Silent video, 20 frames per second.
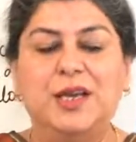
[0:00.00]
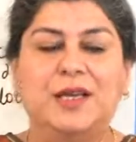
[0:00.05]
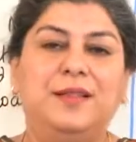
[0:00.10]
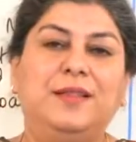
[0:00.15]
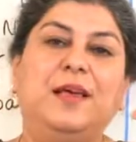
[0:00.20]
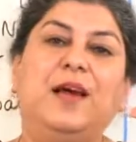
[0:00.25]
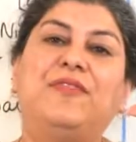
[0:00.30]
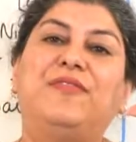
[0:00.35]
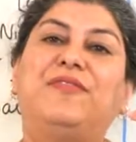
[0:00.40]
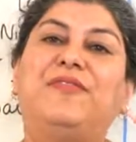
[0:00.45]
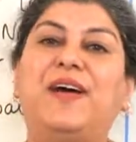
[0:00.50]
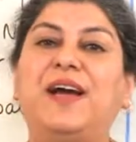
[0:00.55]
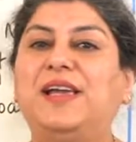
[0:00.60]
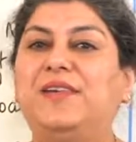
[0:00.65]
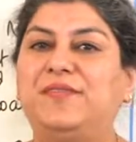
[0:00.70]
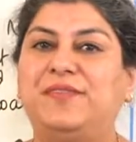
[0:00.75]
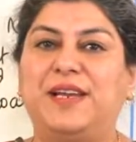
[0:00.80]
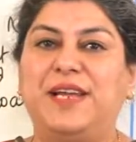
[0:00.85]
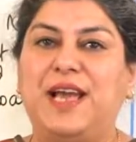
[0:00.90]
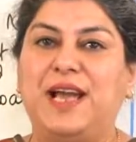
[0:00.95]
There are
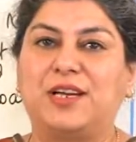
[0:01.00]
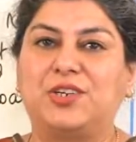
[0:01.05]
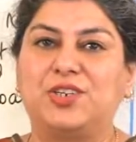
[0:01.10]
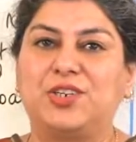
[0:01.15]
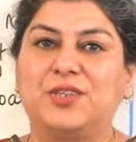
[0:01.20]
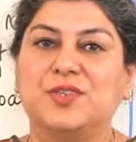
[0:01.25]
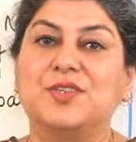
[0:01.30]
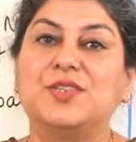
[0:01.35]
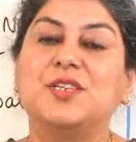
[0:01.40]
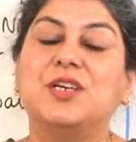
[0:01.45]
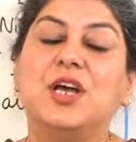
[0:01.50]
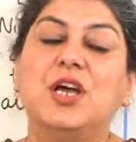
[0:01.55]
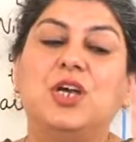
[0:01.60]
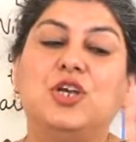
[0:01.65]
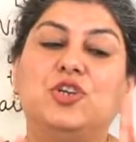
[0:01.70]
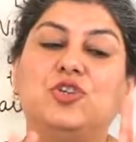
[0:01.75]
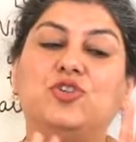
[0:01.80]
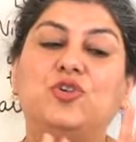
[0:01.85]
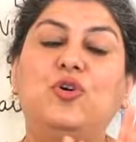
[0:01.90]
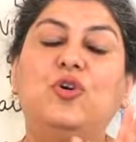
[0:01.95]
5 reactions.
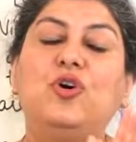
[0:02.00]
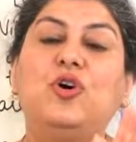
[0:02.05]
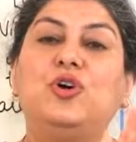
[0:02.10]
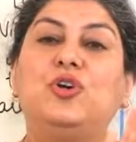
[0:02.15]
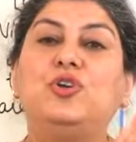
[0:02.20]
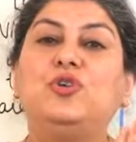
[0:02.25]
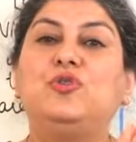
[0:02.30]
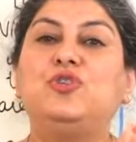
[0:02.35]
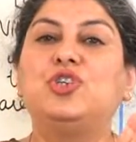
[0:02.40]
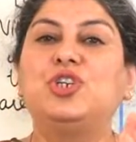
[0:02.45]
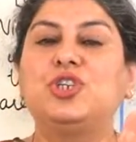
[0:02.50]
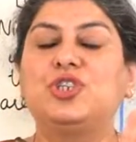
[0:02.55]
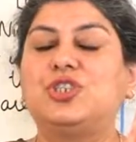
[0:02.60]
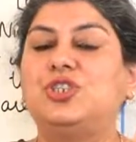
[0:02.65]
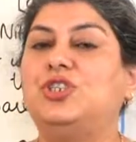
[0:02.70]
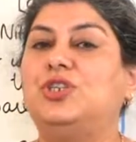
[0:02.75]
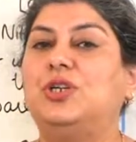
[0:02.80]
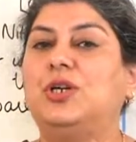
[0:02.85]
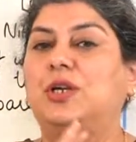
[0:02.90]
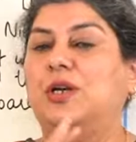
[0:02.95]
So you just
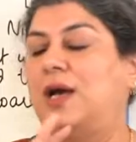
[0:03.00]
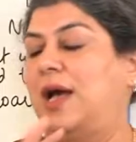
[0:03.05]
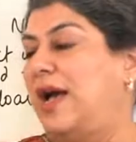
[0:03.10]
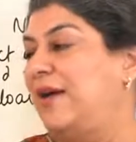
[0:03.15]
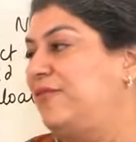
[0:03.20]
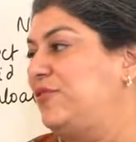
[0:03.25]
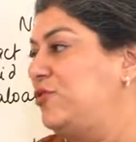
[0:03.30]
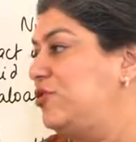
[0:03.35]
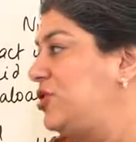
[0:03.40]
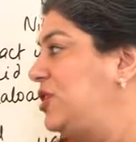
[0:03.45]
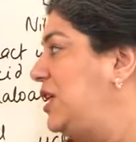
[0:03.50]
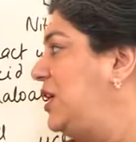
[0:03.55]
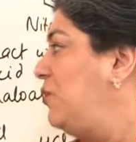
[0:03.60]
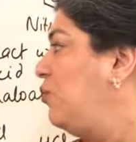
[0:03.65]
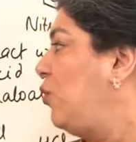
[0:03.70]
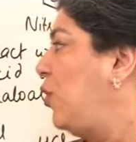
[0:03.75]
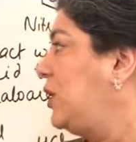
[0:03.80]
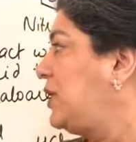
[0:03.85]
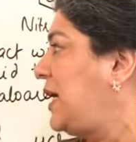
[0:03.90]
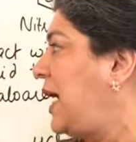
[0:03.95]
have to see
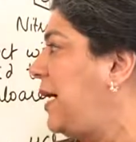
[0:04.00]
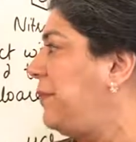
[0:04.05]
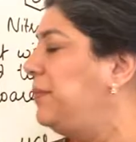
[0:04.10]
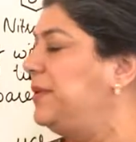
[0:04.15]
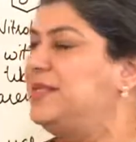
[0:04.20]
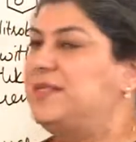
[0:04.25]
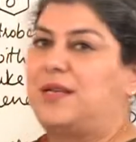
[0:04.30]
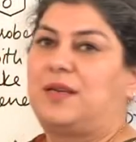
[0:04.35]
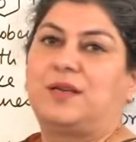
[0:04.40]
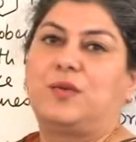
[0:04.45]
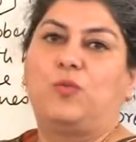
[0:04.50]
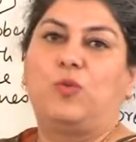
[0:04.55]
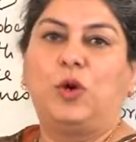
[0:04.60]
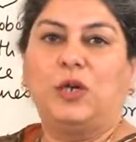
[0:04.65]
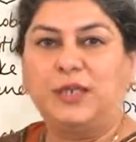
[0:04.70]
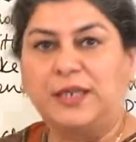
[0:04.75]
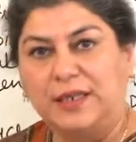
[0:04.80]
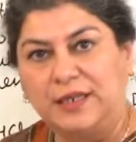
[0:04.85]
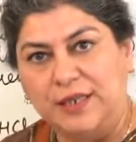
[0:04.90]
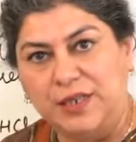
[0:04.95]
what happens, under
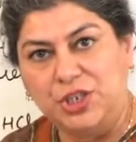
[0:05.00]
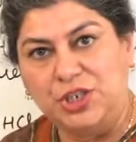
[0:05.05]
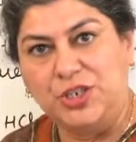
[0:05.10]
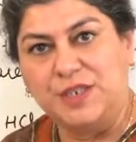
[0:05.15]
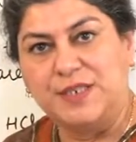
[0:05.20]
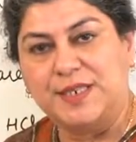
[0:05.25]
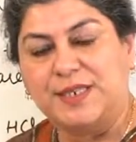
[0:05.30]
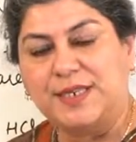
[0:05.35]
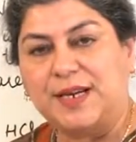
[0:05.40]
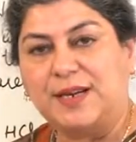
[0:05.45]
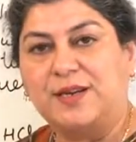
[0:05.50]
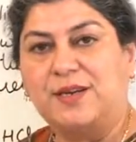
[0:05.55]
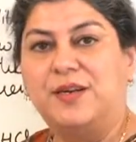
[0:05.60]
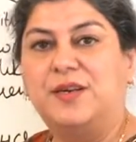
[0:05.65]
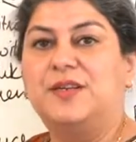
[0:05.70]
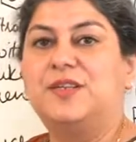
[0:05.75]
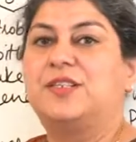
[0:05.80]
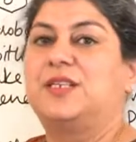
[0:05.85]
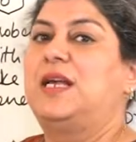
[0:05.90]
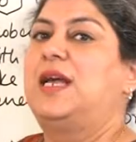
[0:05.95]
what conditions it
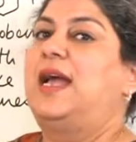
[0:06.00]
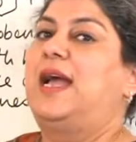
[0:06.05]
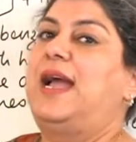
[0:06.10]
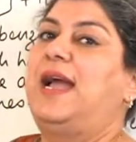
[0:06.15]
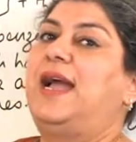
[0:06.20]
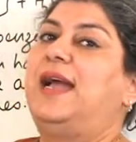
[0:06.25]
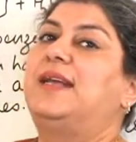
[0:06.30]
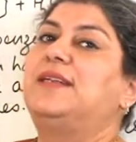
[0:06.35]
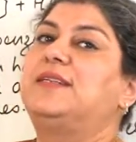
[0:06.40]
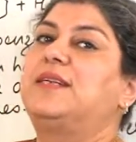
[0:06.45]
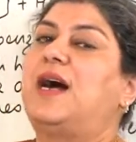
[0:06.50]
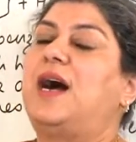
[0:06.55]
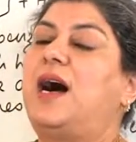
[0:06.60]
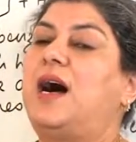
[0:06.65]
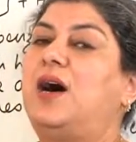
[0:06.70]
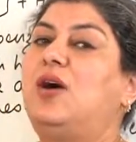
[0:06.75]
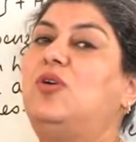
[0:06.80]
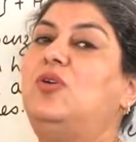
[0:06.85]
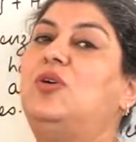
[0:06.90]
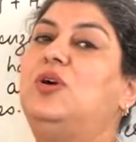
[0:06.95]
occurs, and
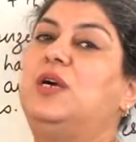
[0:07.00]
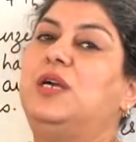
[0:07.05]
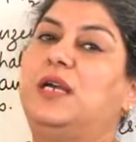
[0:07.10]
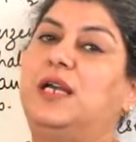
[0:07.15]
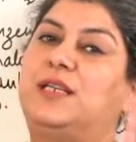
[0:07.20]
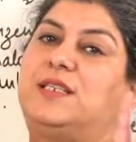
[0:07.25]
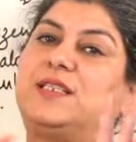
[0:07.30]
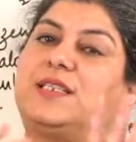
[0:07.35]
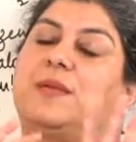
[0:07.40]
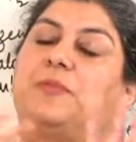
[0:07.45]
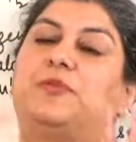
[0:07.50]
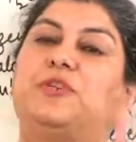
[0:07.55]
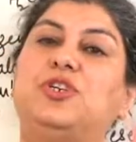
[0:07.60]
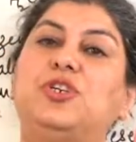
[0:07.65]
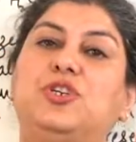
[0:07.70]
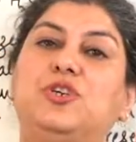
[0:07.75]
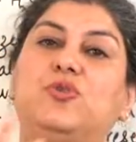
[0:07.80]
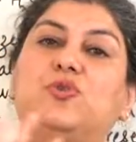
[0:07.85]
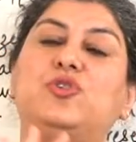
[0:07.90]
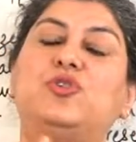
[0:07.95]
how it
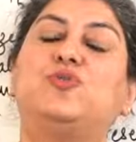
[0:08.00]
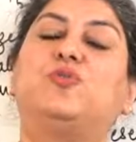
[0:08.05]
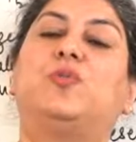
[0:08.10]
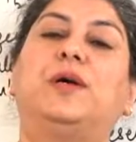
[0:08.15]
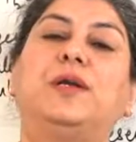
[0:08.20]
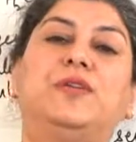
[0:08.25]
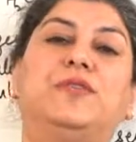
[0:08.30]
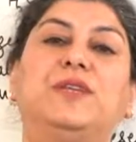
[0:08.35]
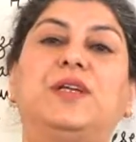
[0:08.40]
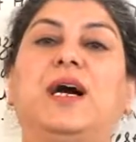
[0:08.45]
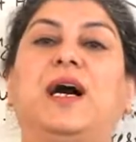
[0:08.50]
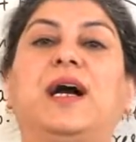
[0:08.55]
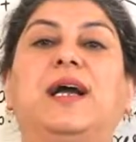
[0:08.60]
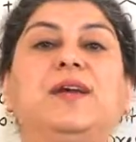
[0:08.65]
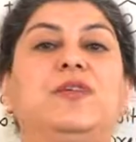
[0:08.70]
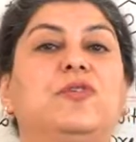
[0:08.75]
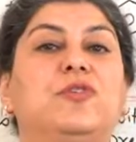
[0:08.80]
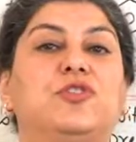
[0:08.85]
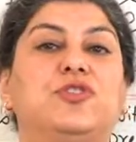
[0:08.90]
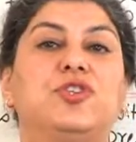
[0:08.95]
substitutes one of the
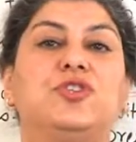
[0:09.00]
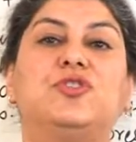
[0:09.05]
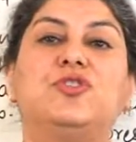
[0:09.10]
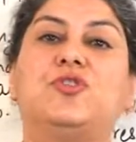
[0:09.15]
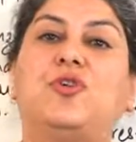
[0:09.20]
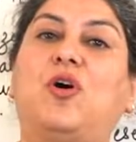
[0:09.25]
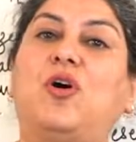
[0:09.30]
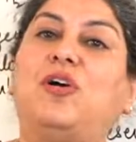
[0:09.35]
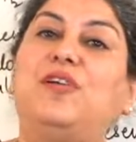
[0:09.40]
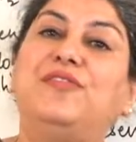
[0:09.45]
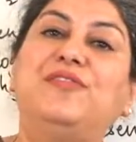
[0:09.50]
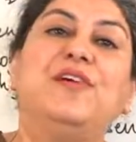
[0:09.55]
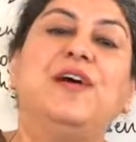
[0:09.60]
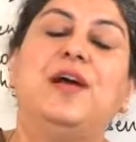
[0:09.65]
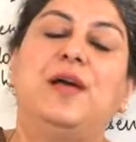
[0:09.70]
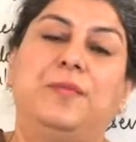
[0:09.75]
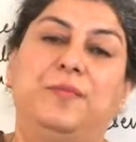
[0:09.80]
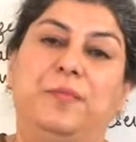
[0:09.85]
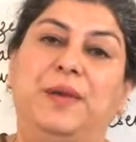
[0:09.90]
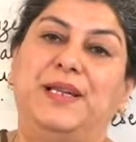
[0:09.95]
hydrogens of
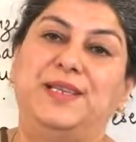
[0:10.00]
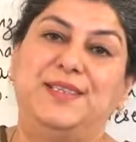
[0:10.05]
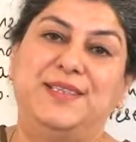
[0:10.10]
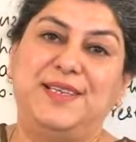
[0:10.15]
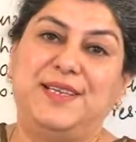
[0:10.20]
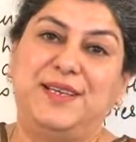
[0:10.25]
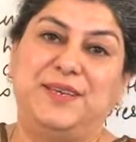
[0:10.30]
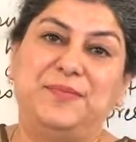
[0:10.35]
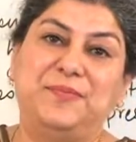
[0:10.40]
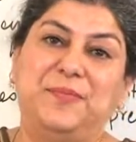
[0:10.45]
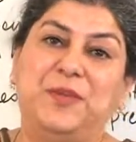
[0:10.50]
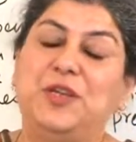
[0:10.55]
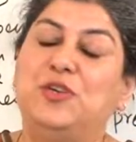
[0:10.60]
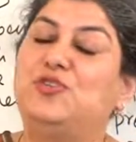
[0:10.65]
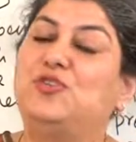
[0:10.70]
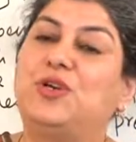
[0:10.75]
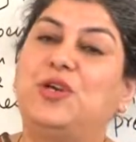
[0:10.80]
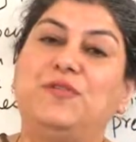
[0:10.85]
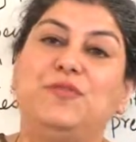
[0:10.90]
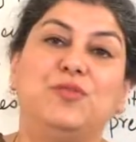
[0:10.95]
benzene
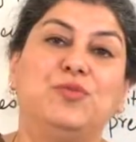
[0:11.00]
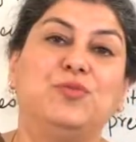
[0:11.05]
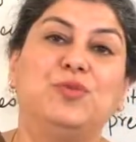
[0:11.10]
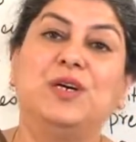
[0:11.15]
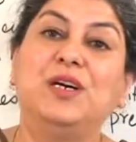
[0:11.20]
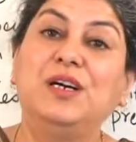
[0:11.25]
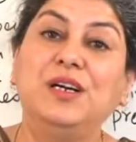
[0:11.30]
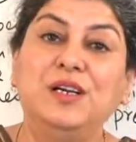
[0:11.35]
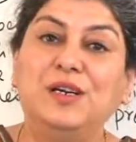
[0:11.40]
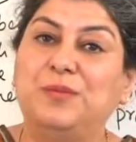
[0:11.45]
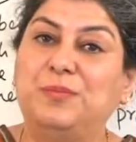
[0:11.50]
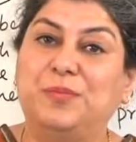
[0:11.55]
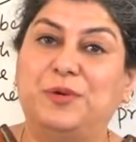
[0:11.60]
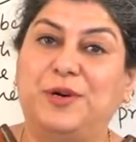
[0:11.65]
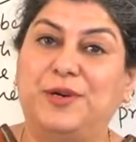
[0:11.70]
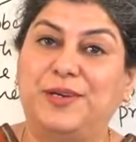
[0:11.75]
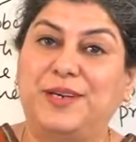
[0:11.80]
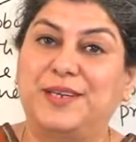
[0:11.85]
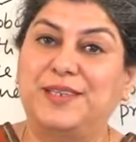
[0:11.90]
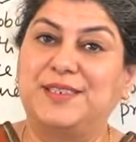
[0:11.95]
to give you the
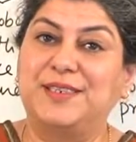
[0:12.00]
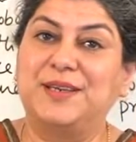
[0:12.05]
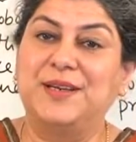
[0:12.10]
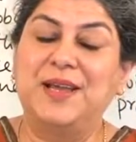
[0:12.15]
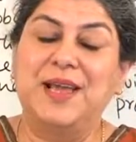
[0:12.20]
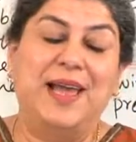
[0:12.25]
product.